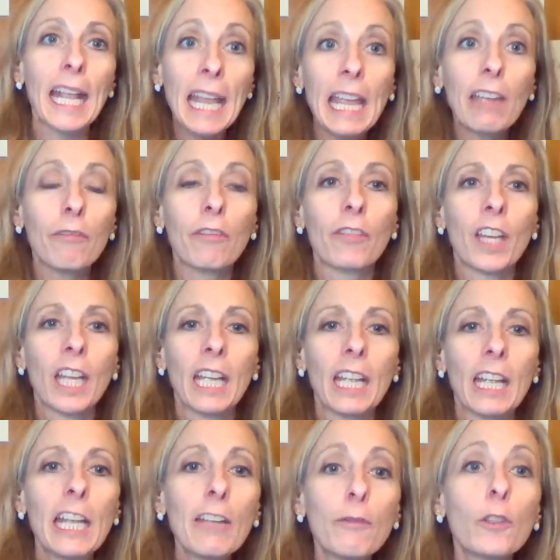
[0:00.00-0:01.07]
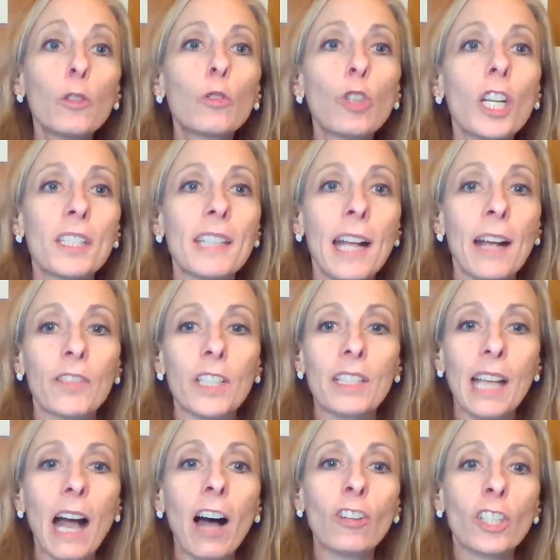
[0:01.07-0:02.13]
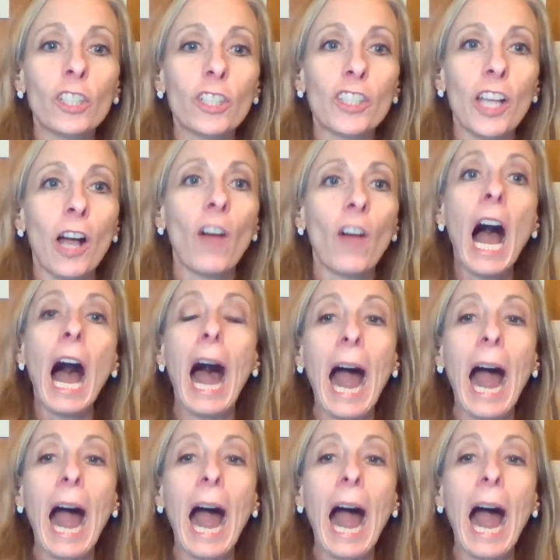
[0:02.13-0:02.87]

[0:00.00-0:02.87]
if if you just have to tell yourself,